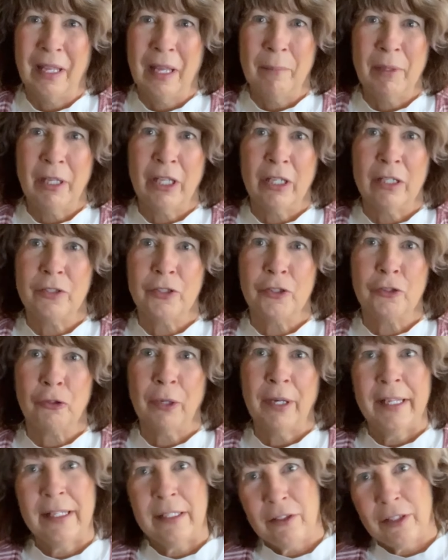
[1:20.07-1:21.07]
Because
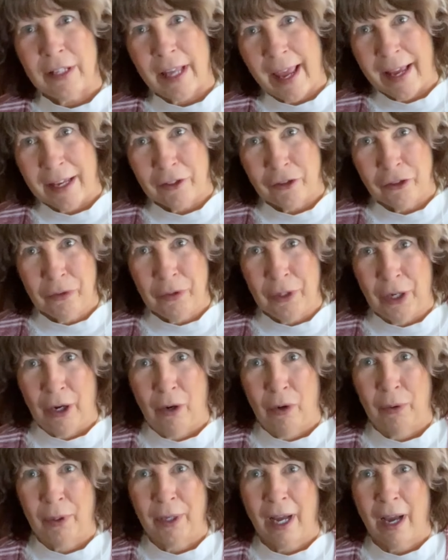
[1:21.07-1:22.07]
trends, as you
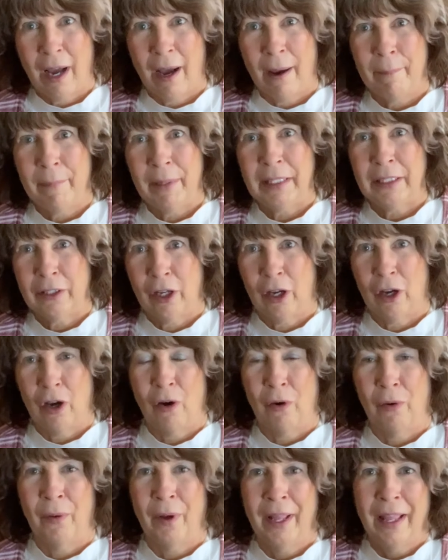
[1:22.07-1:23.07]
know, come and
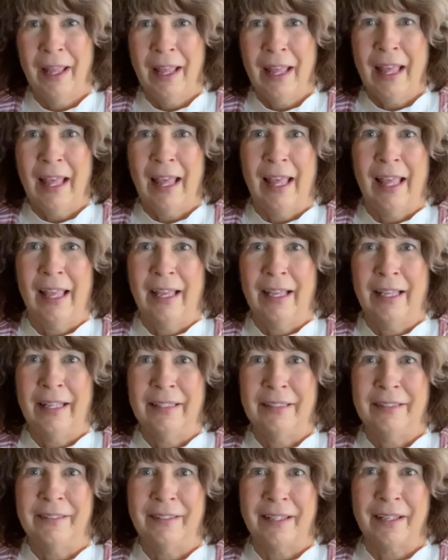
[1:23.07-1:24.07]
go,
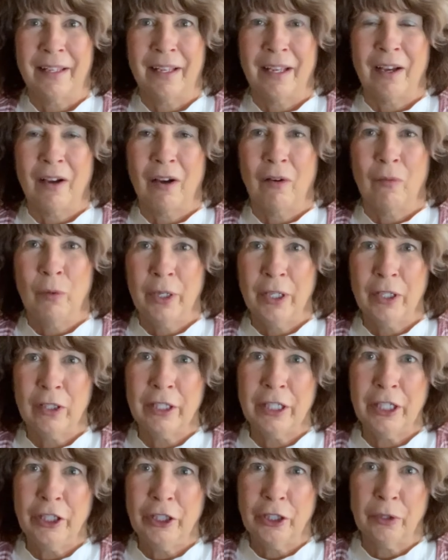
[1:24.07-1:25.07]
and
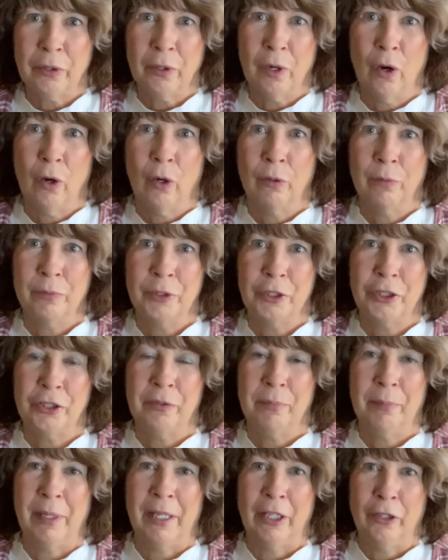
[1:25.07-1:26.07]
really your home
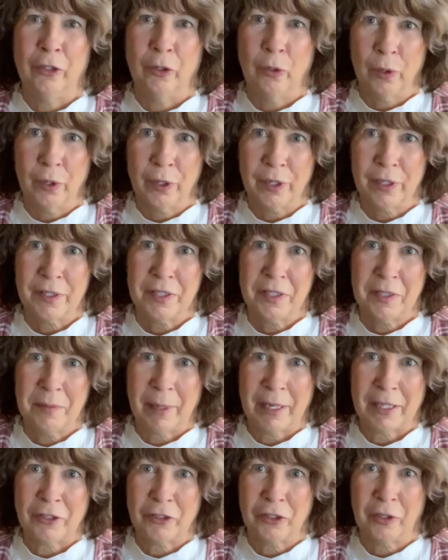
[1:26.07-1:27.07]
should be your
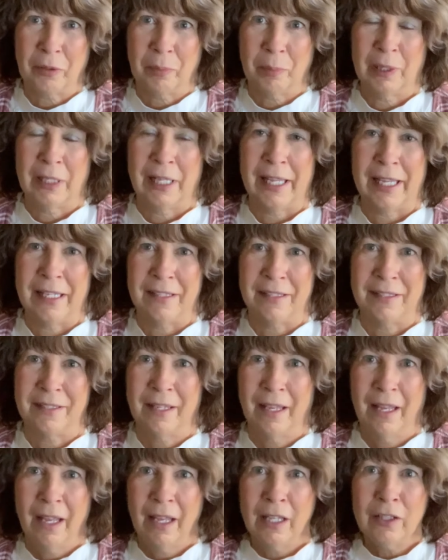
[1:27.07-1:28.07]
special place.
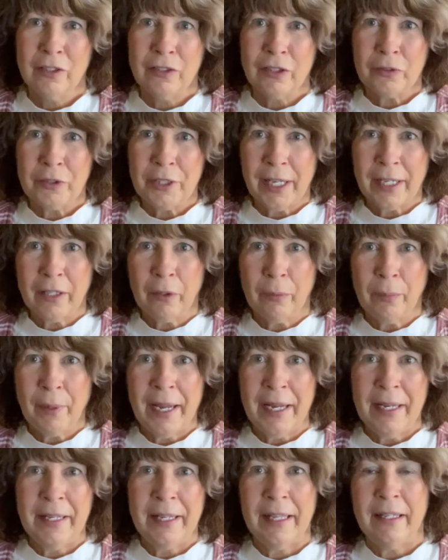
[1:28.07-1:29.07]
So
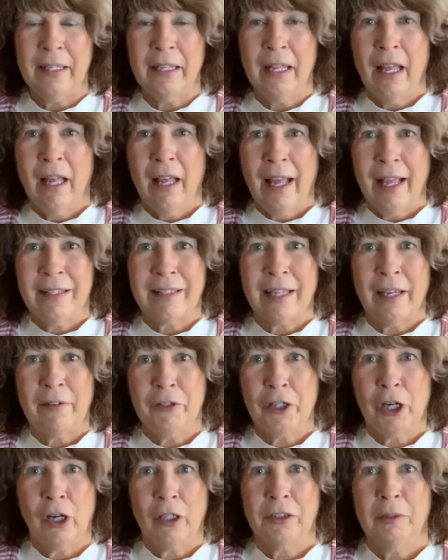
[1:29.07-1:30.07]
decorate it, as I've
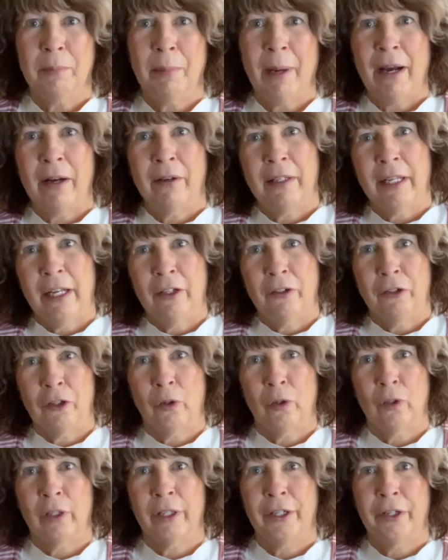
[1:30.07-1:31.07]
talked about in
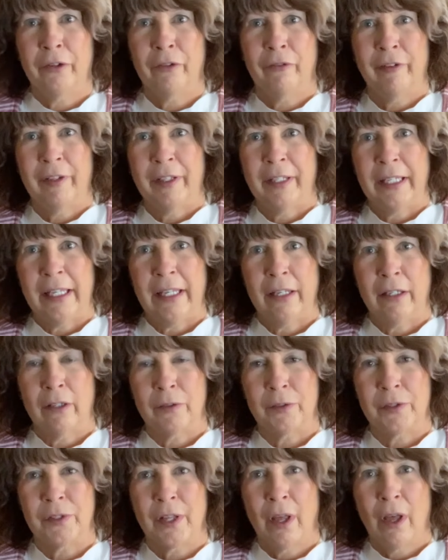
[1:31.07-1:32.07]
earlier
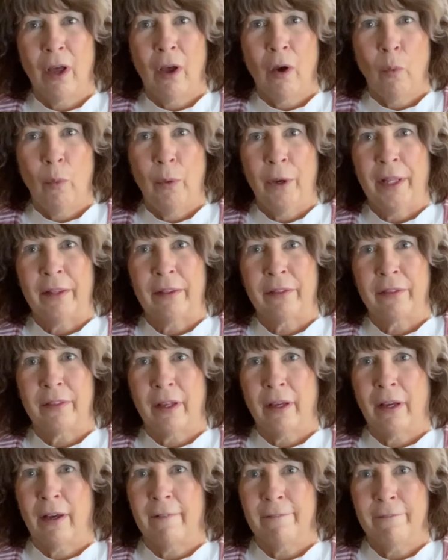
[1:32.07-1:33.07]
videos, with
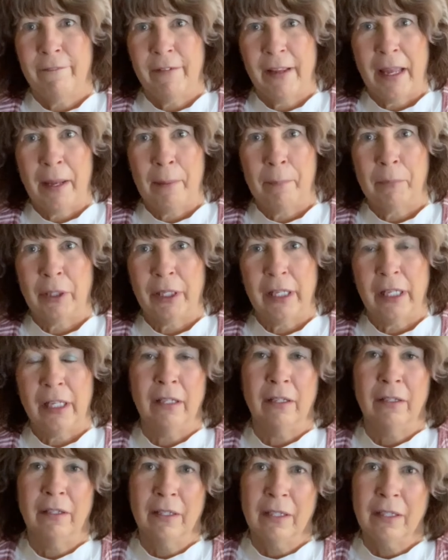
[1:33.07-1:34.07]
uh,
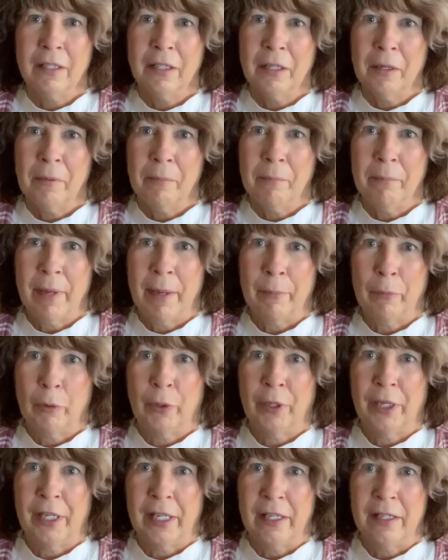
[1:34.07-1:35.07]
family
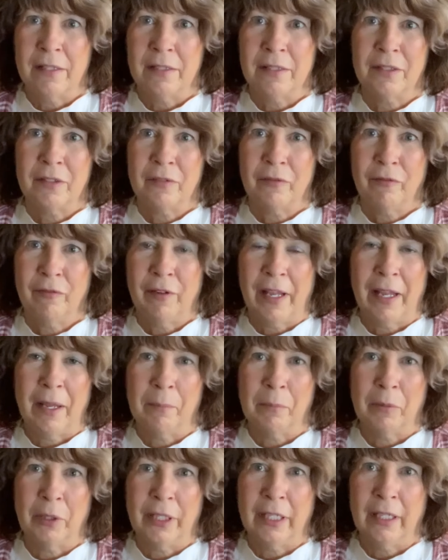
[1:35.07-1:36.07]
memories,
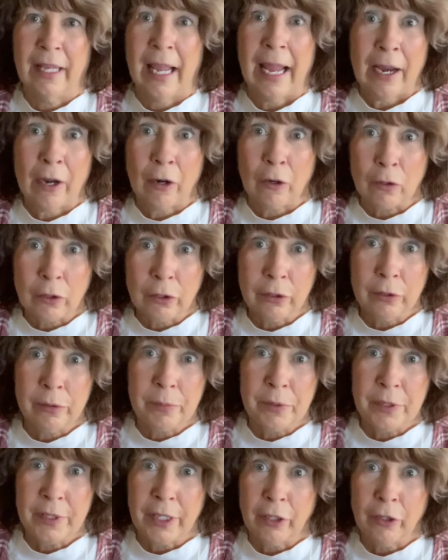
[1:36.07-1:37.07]
family,
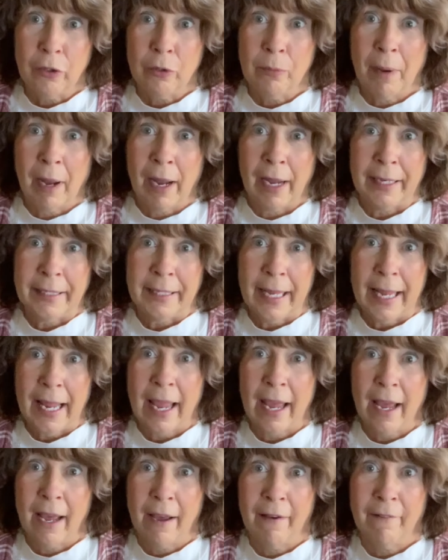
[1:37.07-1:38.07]
heirlooms that you might
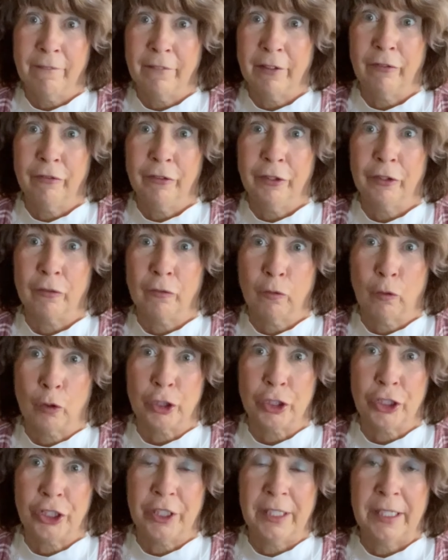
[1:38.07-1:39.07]
have if you're
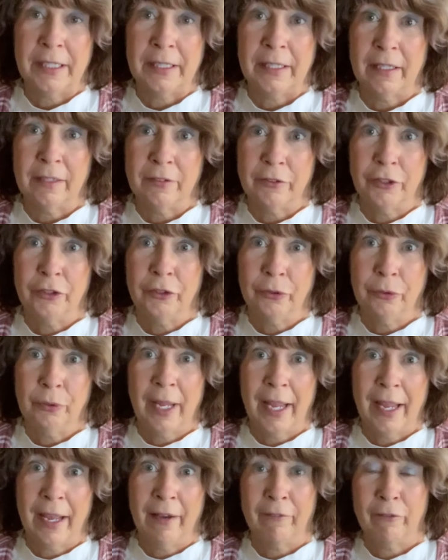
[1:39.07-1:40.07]
fortunate to
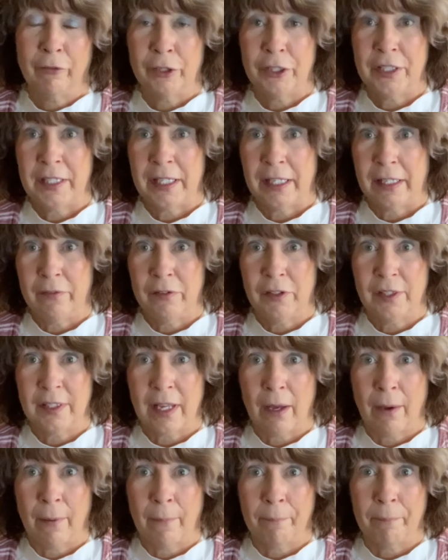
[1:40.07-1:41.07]
have received
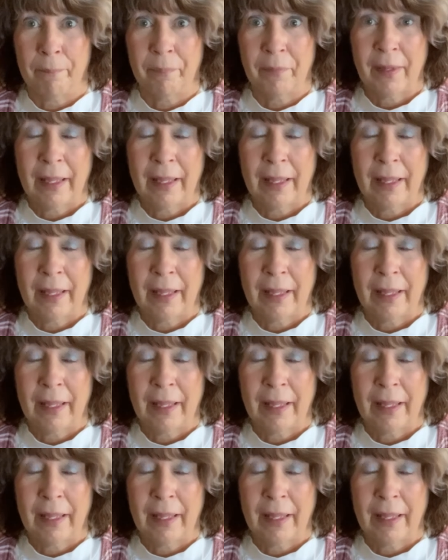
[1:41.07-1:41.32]
some.